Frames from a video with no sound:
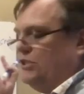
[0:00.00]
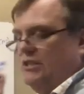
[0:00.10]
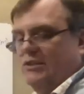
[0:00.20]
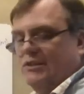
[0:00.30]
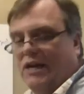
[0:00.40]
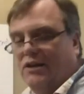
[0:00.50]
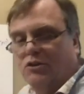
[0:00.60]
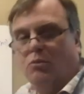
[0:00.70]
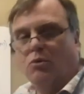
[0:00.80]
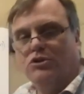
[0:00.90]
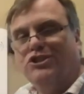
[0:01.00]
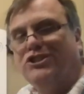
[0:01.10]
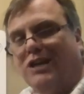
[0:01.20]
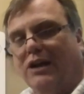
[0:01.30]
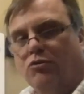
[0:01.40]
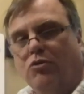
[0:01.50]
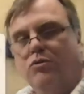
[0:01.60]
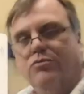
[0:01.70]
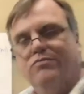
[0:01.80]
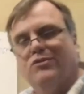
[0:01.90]
is kind of the more general
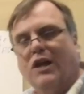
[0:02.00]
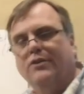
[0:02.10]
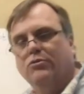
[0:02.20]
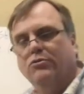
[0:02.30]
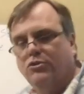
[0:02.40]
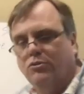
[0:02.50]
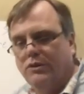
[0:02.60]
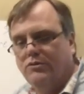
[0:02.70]
title to it. So